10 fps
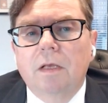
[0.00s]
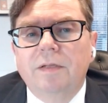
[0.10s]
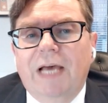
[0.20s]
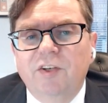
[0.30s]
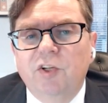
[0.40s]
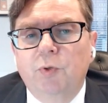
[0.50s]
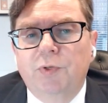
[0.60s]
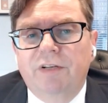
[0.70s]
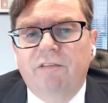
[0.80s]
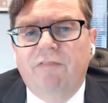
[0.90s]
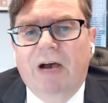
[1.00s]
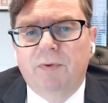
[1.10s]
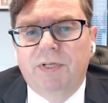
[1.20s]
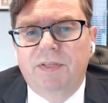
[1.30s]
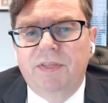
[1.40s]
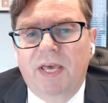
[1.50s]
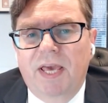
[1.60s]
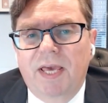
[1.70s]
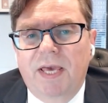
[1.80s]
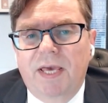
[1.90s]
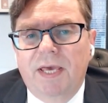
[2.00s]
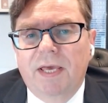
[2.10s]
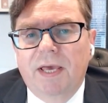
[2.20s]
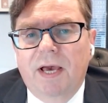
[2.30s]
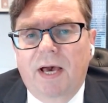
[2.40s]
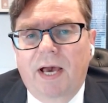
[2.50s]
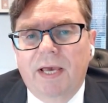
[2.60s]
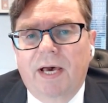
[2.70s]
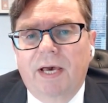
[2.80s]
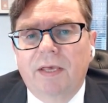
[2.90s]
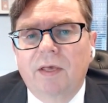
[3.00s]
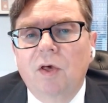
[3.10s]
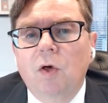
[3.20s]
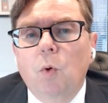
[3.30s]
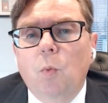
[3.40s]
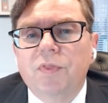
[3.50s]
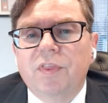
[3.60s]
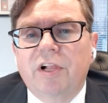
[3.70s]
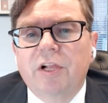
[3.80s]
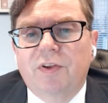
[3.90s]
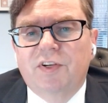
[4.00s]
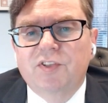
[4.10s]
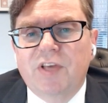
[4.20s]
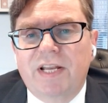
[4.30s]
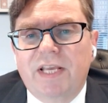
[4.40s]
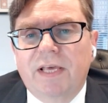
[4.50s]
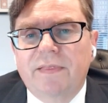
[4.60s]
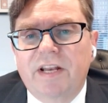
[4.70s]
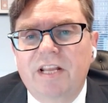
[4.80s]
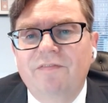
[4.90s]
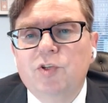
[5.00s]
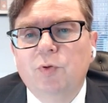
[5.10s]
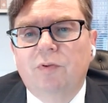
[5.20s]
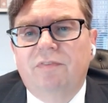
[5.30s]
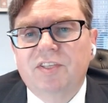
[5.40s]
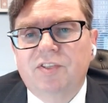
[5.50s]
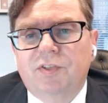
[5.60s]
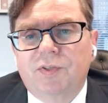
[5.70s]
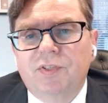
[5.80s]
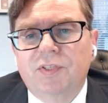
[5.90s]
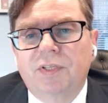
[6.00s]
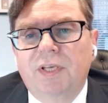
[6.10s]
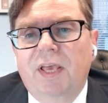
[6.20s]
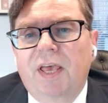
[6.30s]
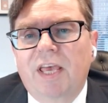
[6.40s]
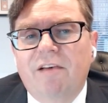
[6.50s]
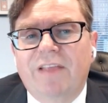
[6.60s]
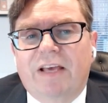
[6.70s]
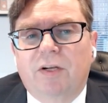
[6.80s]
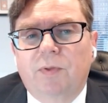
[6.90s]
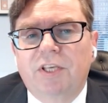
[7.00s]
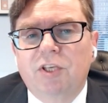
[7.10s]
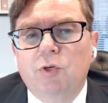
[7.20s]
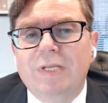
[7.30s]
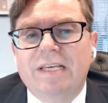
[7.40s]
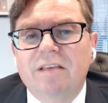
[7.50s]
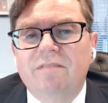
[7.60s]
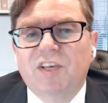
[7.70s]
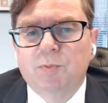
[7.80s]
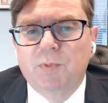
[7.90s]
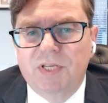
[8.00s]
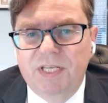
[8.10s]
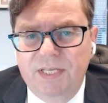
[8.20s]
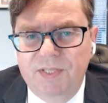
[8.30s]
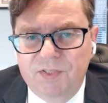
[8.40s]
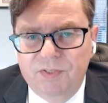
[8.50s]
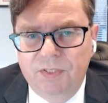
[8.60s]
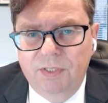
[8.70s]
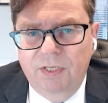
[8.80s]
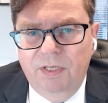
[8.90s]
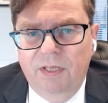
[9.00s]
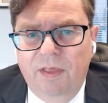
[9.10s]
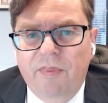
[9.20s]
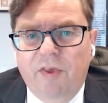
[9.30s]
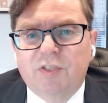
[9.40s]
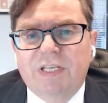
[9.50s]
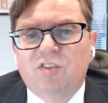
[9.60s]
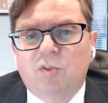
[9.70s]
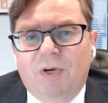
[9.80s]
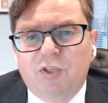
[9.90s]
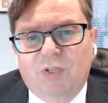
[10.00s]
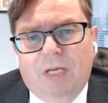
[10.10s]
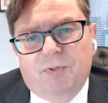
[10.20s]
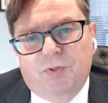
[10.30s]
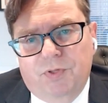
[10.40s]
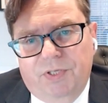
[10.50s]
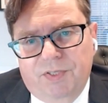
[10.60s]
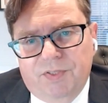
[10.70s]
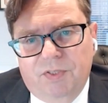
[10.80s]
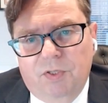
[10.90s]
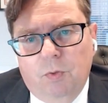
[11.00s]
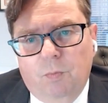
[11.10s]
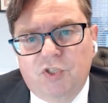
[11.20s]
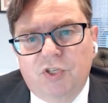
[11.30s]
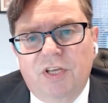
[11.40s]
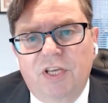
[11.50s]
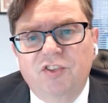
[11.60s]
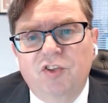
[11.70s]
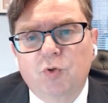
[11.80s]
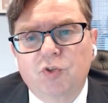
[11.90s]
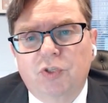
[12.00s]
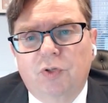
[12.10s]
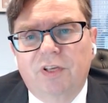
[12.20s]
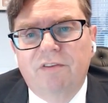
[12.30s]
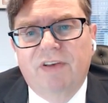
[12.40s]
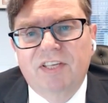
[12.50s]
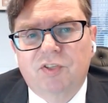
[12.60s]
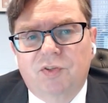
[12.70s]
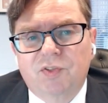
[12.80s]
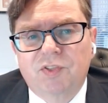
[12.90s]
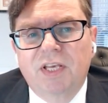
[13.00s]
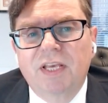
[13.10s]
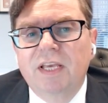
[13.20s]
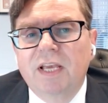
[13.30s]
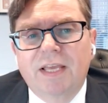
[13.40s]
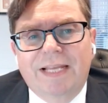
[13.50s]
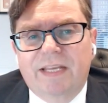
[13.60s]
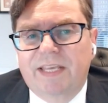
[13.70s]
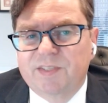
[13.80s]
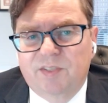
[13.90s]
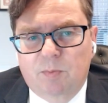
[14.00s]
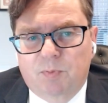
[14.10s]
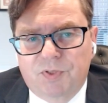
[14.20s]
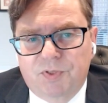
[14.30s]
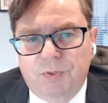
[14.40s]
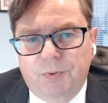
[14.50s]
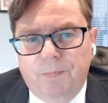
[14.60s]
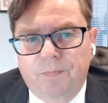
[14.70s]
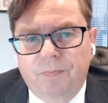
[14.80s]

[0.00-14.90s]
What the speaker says: Dr. Cloonan founded the AAII with the clear understanding that individual investors have not only unique investment needs, they also have special opportunities which institutional investors cannot easily pursue.